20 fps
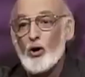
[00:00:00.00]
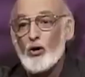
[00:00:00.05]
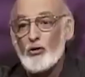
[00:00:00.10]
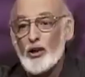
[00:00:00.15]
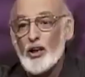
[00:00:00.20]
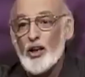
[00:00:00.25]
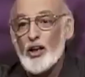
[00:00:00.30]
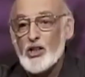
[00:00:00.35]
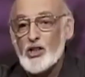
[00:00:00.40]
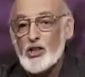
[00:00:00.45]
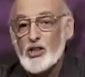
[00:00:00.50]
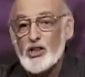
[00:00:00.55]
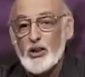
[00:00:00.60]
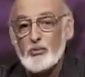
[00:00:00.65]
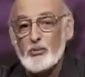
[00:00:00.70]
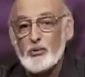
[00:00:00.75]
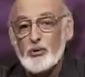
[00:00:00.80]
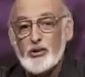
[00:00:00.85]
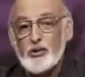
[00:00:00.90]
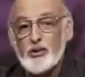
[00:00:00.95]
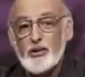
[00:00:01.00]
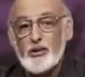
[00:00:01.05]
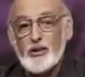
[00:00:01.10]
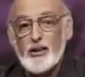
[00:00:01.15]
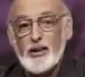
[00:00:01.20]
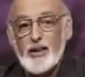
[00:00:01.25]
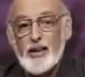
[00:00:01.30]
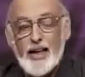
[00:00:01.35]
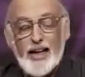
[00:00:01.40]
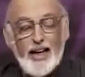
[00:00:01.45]
all relationships.
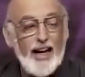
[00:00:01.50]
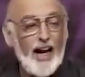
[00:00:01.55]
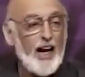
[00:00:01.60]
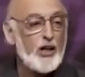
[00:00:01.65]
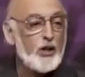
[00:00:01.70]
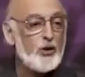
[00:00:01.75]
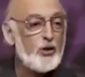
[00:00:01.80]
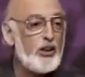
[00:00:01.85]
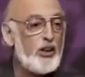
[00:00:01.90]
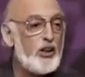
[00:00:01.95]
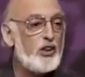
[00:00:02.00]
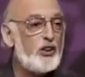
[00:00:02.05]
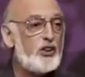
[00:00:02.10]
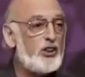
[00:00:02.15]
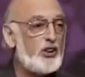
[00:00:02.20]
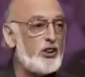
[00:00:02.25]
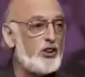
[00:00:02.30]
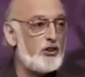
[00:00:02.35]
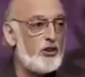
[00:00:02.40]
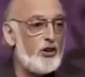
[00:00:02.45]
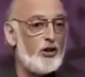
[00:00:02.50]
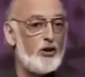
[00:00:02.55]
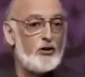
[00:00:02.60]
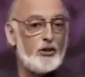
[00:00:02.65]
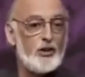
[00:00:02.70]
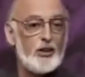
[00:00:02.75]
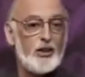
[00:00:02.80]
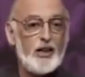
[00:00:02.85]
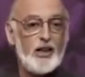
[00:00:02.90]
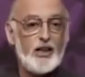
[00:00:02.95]
It actually is
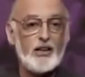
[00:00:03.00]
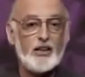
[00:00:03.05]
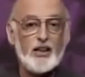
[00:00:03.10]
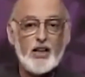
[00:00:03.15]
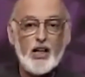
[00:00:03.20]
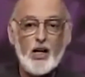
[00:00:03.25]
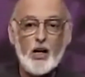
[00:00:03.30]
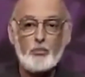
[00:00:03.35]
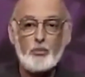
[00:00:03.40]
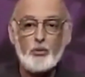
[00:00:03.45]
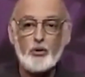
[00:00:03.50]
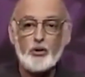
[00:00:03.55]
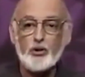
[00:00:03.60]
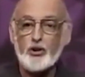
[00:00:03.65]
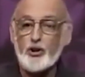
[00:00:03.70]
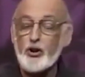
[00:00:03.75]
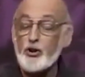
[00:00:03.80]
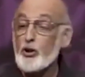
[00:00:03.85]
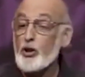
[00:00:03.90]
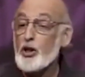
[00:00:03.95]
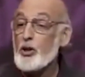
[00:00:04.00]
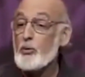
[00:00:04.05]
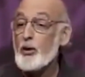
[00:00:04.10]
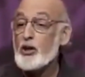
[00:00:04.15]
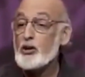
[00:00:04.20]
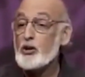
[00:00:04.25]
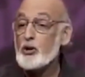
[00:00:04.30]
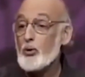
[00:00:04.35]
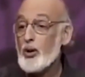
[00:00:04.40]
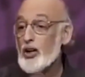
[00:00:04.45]
zero in the couples, the
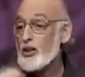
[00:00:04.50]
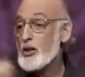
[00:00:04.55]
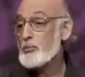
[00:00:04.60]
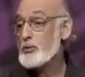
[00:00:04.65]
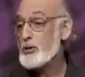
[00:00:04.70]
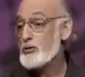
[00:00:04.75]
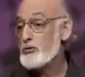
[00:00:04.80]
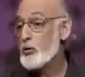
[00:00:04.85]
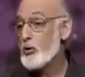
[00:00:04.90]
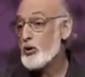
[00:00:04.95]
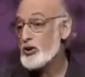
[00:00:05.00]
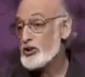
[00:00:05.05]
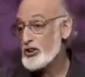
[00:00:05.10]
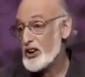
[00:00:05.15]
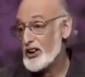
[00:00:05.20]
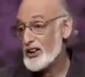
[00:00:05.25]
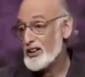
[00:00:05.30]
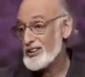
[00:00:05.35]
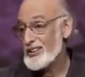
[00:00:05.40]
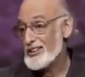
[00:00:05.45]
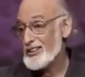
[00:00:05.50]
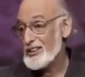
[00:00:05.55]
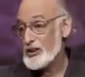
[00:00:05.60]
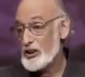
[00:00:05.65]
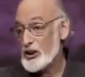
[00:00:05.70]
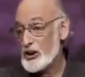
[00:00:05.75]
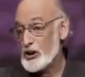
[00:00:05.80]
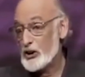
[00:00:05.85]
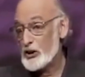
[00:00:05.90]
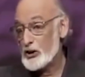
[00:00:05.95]
newlyweds who wound up divorcing
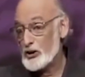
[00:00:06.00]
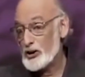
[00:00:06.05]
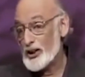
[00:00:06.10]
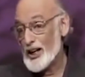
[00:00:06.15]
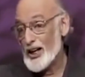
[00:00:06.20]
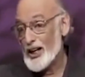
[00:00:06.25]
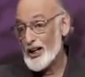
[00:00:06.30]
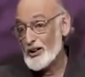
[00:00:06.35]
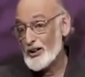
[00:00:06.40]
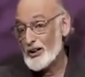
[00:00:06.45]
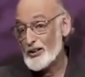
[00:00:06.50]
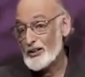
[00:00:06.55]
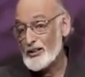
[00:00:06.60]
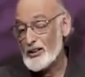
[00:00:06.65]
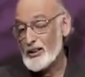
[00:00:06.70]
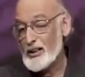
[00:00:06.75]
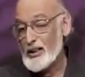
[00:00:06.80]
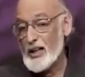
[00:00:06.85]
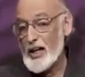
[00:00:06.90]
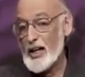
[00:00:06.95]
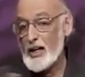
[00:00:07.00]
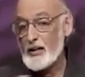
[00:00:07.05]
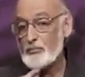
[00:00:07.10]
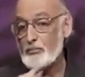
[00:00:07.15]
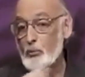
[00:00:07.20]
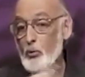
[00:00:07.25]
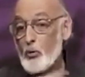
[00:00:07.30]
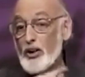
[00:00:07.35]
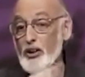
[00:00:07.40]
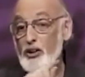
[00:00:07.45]
six years later,
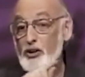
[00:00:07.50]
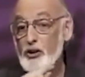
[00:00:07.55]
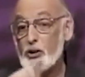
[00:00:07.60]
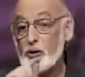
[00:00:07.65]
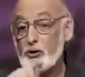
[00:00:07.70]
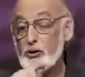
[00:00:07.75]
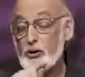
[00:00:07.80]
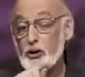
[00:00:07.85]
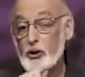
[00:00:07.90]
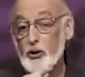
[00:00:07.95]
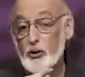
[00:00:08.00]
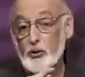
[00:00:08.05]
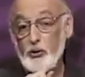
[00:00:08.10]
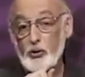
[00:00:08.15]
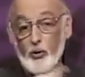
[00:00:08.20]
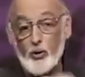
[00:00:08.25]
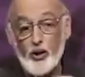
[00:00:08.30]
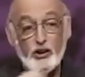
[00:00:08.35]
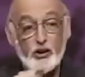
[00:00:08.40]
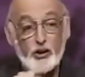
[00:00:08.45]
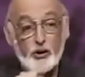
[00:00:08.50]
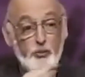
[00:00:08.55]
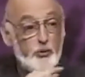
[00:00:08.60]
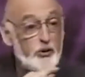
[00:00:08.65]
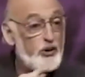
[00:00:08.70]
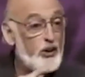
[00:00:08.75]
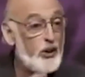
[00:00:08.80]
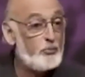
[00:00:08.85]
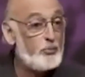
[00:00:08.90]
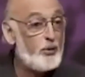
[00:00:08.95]
and 0.22,
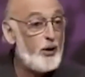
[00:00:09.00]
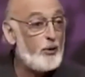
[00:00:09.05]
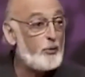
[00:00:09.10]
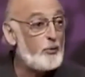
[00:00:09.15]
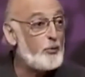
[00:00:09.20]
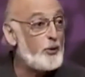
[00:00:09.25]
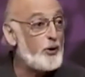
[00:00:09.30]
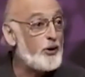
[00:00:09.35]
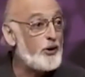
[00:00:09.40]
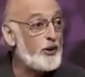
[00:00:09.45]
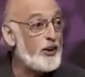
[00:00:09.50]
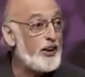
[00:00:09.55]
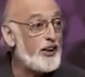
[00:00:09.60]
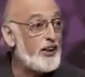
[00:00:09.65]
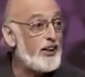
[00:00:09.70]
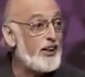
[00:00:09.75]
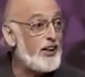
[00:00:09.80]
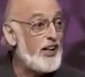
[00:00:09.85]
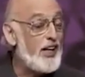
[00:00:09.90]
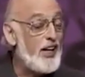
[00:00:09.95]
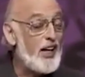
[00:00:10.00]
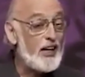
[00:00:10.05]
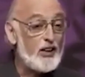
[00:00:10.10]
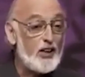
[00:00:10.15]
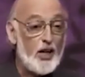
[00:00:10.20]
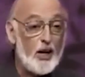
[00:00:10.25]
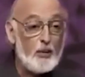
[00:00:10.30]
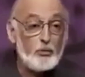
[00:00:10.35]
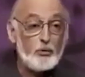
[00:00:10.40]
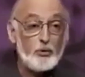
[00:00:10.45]
22% probability in
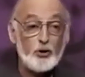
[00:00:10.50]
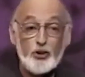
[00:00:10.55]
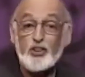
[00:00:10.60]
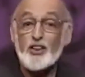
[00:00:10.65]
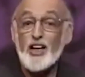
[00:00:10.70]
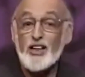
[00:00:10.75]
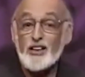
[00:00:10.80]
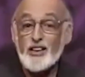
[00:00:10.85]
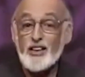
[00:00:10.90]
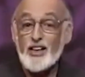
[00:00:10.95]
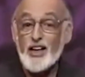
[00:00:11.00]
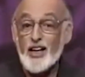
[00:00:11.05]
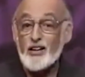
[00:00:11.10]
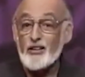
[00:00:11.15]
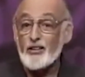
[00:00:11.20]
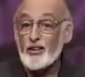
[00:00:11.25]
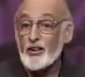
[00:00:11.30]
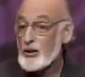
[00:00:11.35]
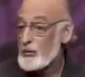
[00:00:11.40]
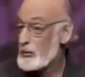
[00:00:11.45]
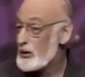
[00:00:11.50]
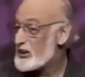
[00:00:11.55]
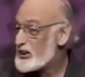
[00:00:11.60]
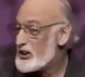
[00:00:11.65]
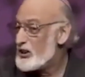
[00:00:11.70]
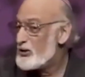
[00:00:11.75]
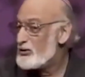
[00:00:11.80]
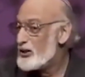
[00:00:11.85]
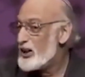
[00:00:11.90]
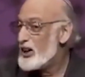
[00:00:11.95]
couples who stay together. It's
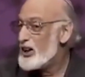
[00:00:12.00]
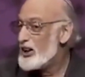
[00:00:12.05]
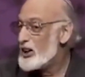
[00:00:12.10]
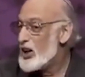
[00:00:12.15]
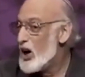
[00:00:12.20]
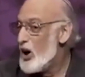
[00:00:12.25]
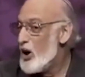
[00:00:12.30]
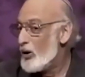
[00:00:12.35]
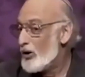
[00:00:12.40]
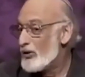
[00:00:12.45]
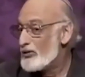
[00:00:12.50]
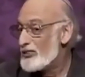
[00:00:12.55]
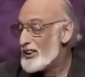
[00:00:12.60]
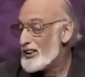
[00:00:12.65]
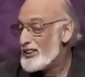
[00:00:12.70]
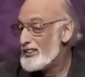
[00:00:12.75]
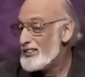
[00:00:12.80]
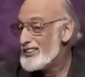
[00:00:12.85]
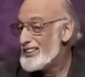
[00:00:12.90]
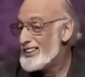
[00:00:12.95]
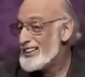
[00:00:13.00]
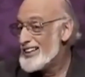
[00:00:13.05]
still very low, right?